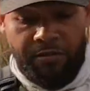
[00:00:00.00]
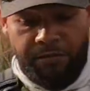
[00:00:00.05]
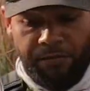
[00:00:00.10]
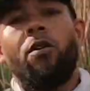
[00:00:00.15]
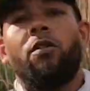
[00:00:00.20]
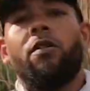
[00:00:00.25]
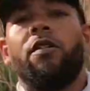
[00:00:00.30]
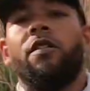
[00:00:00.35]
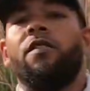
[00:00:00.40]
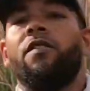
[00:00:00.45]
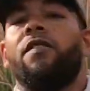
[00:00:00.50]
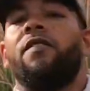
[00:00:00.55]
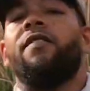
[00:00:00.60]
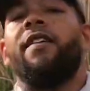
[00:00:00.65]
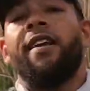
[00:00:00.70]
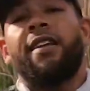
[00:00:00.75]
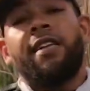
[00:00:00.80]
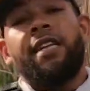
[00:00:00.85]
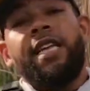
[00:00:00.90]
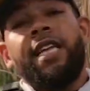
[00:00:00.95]
This is a
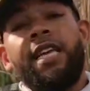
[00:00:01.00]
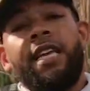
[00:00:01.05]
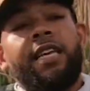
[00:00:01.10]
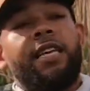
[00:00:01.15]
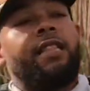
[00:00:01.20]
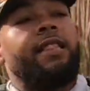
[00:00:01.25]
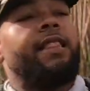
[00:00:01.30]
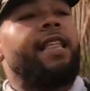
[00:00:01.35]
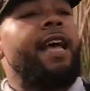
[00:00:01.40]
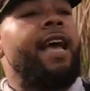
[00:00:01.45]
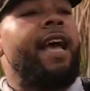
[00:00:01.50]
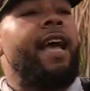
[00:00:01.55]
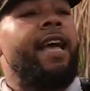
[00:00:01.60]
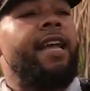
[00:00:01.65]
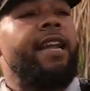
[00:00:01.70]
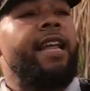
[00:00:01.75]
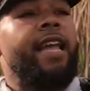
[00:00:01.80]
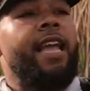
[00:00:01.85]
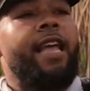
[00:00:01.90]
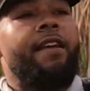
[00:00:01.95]
technique that,
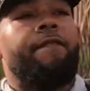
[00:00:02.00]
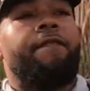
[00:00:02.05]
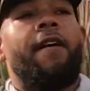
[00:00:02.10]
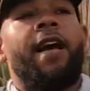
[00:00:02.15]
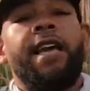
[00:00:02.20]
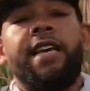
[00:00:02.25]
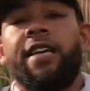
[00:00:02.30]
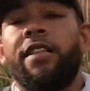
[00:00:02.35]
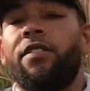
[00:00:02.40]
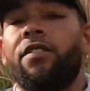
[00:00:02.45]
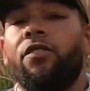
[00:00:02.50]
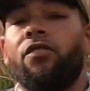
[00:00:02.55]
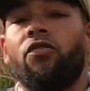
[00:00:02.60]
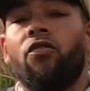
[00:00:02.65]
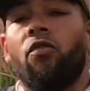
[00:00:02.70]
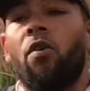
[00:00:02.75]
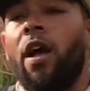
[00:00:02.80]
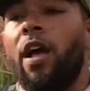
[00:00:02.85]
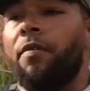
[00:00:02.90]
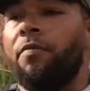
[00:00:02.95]
if I could
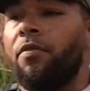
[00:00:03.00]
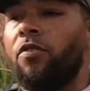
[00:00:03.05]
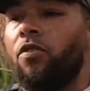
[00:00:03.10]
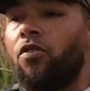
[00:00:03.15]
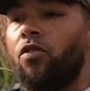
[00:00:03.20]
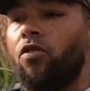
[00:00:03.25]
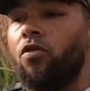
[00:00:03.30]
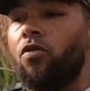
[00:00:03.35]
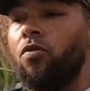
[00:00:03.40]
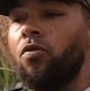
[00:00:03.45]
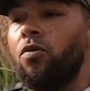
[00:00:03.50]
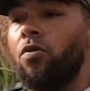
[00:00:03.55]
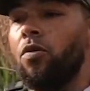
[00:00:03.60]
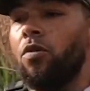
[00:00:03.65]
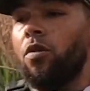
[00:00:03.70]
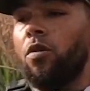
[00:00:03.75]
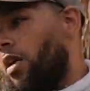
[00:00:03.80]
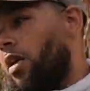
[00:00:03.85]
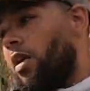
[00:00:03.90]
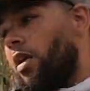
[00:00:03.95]
describe it to you,
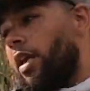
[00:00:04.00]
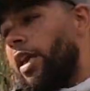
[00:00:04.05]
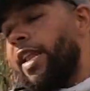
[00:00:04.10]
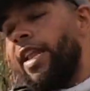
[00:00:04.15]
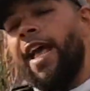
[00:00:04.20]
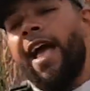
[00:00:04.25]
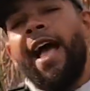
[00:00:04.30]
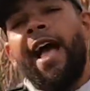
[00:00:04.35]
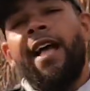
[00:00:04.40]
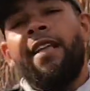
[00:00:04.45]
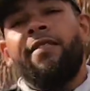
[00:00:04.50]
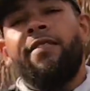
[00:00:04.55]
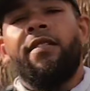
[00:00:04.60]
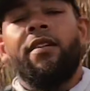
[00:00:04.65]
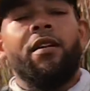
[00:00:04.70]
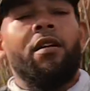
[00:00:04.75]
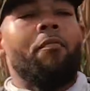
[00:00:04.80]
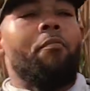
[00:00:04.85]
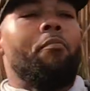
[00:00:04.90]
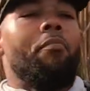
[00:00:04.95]
it has the
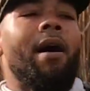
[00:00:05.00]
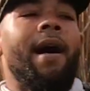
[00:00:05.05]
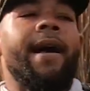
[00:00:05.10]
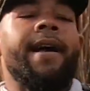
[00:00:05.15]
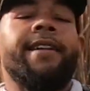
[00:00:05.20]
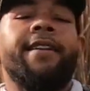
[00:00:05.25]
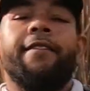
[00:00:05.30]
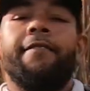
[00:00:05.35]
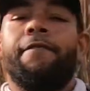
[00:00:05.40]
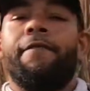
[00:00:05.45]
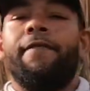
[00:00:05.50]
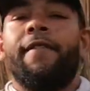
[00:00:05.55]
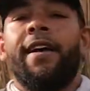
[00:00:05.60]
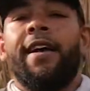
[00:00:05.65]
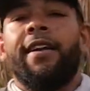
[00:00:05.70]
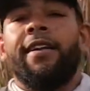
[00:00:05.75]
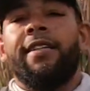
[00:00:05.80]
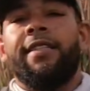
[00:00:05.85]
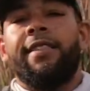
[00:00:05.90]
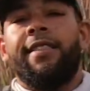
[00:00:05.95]
combined
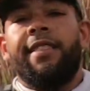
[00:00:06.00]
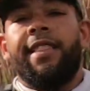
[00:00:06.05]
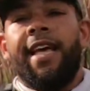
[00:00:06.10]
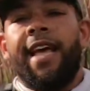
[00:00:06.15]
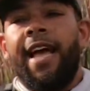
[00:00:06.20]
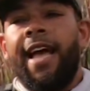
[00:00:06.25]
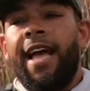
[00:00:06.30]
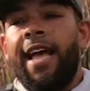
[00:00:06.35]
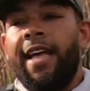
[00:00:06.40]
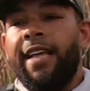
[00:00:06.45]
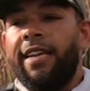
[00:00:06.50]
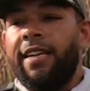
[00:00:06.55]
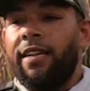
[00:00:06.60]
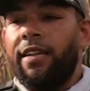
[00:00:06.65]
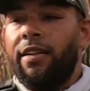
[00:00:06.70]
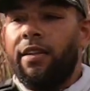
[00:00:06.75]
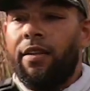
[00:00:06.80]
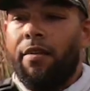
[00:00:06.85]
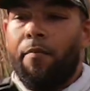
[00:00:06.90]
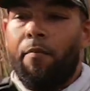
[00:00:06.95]
effect that
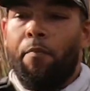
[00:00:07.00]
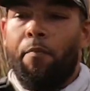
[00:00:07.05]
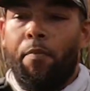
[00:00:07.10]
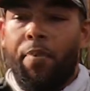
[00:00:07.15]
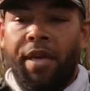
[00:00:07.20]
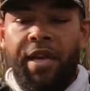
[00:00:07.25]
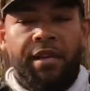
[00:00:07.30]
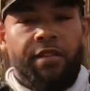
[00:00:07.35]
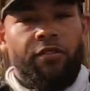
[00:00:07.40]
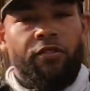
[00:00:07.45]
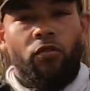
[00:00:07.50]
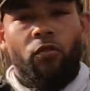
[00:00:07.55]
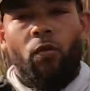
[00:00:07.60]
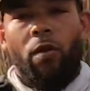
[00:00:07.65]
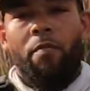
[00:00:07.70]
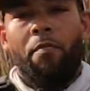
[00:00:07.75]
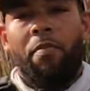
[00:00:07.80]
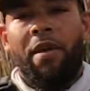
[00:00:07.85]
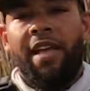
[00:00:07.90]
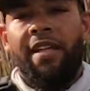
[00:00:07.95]
big
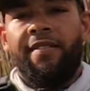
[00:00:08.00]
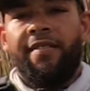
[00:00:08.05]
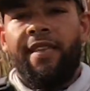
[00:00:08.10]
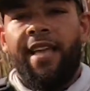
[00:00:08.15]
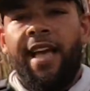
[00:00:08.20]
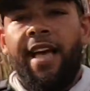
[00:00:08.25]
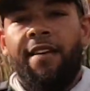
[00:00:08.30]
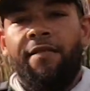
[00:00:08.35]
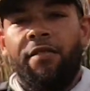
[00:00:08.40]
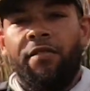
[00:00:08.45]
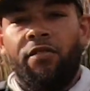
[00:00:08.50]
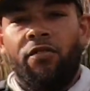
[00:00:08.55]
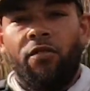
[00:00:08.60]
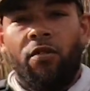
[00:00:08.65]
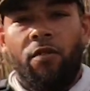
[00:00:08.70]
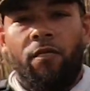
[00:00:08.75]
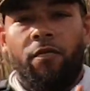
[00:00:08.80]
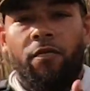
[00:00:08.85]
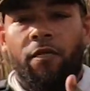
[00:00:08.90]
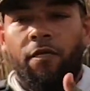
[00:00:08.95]
swim baits have in
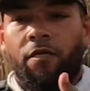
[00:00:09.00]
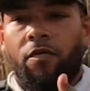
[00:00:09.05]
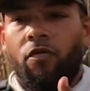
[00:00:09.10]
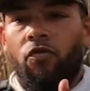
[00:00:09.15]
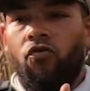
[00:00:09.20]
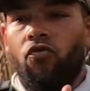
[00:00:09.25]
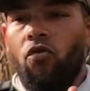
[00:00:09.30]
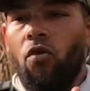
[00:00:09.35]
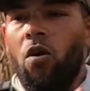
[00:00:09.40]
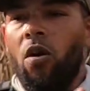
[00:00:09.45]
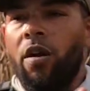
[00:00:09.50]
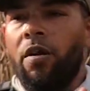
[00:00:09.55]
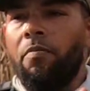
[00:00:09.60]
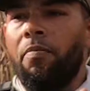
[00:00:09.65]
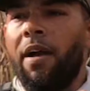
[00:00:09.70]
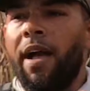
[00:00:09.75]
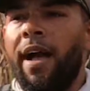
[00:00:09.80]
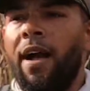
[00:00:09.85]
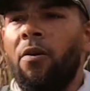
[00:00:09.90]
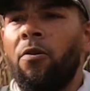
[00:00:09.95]
terms of the drawing
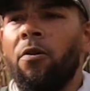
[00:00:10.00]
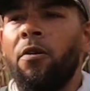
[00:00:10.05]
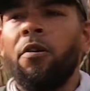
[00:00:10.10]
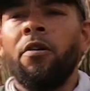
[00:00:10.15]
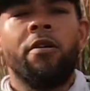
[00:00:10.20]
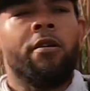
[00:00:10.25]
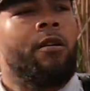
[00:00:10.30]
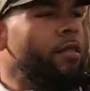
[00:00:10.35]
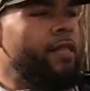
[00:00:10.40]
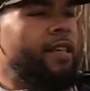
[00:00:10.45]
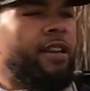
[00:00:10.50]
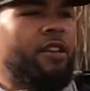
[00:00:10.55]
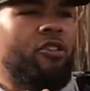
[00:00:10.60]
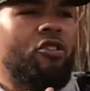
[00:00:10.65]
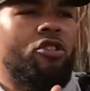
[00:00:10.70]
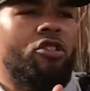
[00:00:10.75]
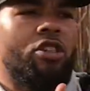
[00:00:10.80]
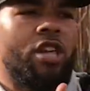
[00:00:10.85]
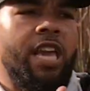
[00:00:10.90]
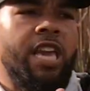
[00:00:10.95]
power, that a
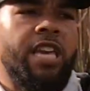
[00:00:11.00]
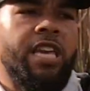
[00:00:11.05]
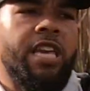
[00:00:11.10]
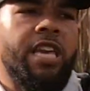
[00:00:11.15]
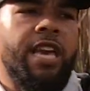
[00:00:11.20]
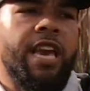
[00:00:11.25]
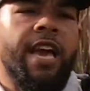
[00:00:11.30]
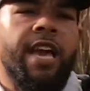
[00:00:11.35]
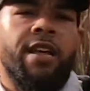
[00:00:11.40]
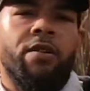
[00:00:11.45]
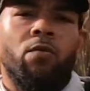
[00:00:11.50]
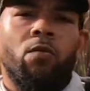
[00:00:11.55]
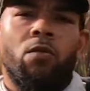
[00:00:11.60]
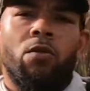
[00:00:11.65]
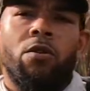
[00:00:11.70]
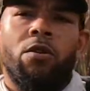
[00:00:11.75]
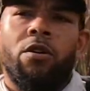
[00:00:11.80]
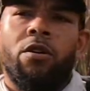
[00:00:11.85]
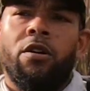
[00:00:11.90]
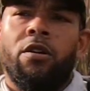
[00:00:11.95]
shaky head
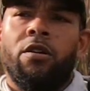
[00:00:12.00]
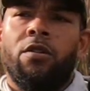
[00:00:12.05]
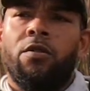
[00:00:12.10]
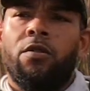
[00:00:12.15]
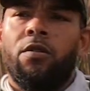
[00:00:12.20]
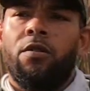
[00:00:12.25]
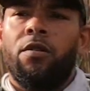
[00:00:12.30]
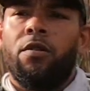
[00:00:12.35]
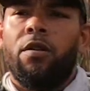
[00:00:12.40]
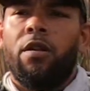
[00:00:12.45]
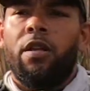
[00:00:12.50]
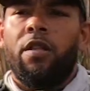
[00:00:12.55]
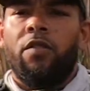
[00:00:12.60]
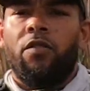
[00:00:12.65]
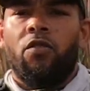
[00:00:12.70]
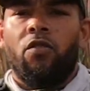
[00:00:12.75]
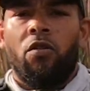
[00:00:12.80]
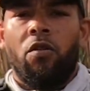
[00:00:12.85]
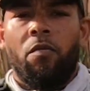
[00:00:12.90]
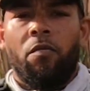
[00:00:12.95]
would in
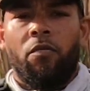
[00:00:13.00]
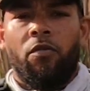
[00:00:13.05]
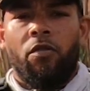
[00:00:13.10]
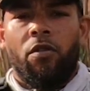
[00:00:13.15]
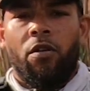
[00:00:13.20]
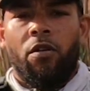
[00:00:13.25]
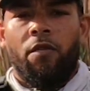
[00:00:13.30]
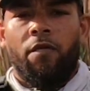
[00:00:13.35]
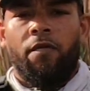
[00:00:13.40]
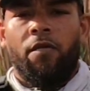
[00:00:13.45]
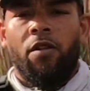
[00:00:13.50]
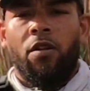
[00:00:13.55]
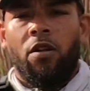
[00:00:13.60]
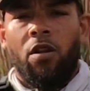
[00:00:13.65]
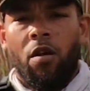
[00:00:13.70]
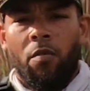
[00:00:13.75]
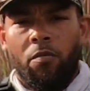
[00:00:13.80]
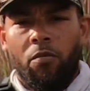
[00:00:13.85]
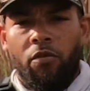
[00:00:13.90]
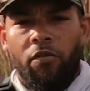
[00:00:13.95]
terms of the
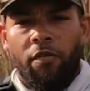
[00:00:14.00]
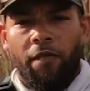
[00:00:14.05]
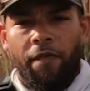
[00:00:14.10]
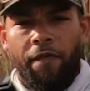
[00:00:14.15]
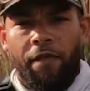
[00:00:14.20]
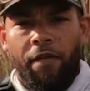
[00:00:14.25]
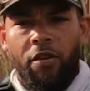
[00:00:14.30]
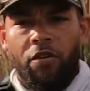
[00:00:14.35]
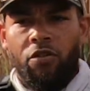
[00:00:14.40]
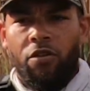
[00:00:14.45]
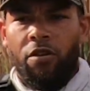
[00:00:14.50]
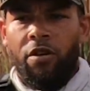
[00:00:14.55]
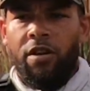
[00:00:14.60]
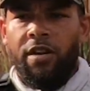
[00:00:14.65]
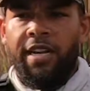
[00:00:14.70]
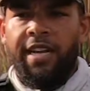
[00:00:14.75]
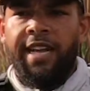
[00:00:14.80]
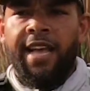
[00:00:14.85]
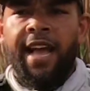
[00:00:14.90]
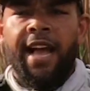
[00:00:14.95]
numbers the fish are going
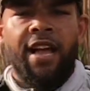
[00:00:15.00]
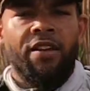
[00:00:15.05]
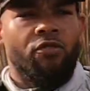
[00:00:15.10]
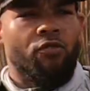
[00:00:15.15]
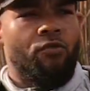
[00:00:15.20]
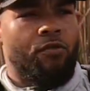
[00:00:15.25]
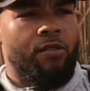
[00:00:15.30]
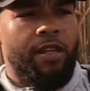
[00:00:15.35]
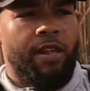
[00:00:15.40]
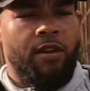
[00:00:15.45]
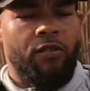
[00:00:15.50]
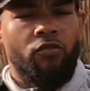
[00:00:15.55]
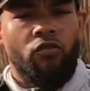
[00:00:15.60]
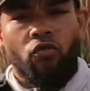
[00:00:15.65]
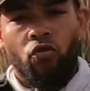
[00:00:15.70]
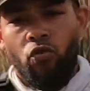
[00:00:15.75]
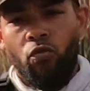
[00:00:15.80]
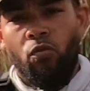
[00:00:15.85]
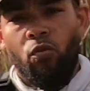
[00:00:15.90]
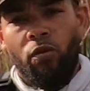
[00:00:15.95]
to catch, or that a
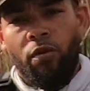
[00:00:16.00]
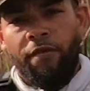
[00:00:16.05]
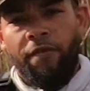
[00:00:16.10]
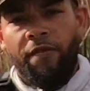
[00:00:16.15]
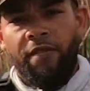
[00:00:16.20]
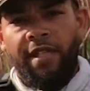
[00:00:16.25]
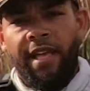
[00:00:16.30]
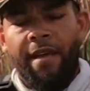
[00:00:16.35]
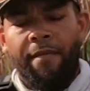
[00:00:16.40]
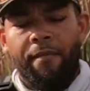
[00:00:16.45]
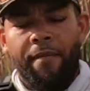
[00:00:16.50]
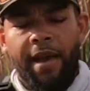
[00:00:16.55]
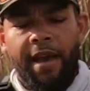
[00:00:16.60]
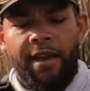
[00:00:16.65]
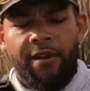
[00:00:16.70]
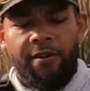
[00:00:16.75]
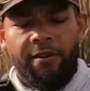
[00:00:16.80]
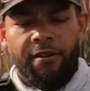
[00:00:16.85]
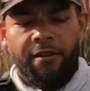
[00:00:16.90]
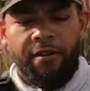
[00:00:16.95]
tube would for that
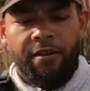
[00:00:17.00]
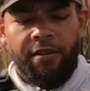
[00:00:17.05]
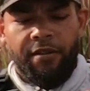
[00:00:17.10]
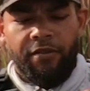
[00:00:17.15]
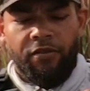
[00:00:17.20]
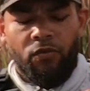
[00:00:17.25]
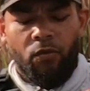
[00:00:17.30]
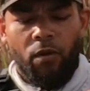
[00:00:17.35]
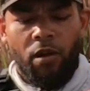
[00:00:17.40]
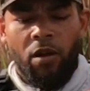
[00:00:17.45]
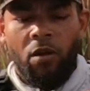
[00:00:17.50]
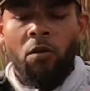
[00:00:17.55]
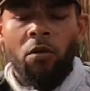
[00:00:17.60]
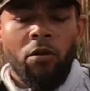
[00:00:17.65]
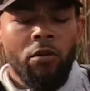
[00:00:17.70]
matter as well.